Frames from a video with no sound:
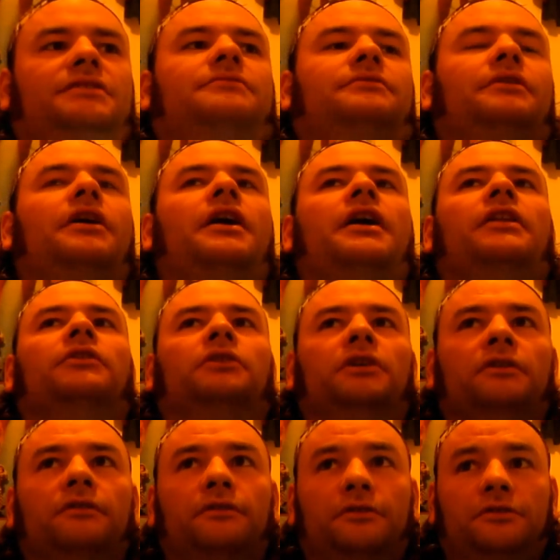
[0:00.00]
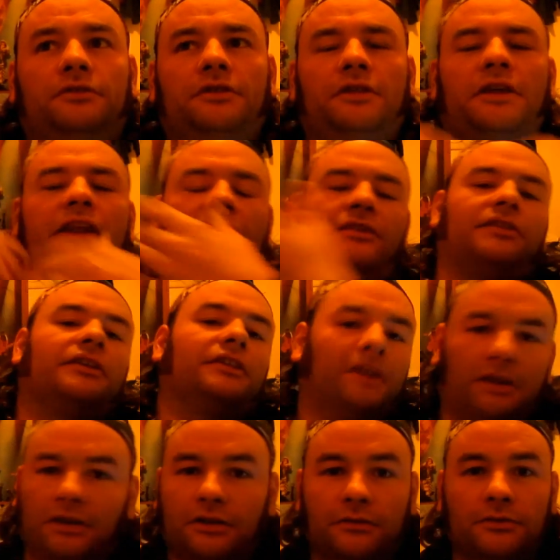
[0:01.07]
the next thing they're
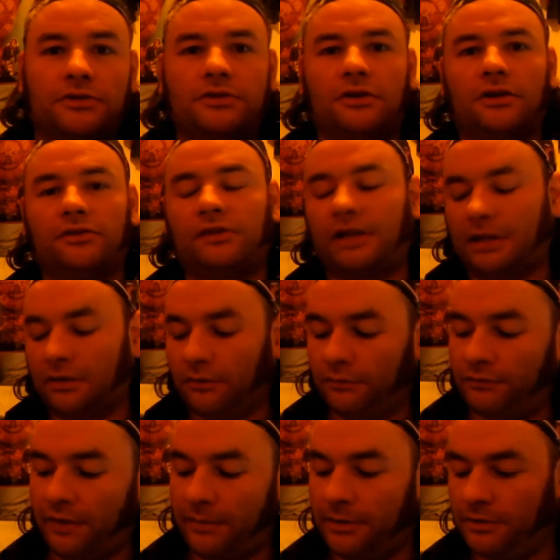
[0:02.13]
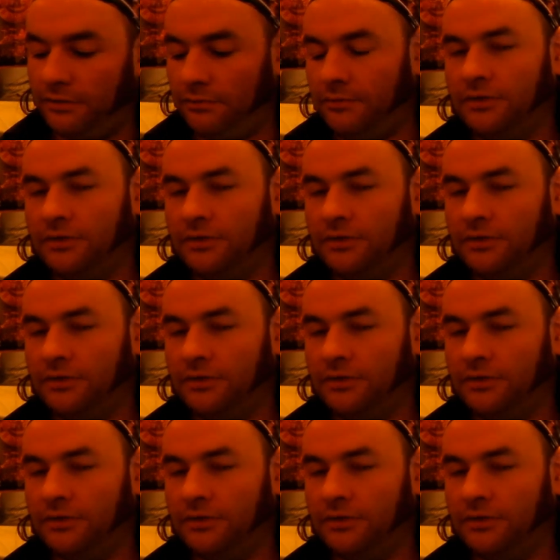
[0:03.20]
going to do is start slagging off feminism.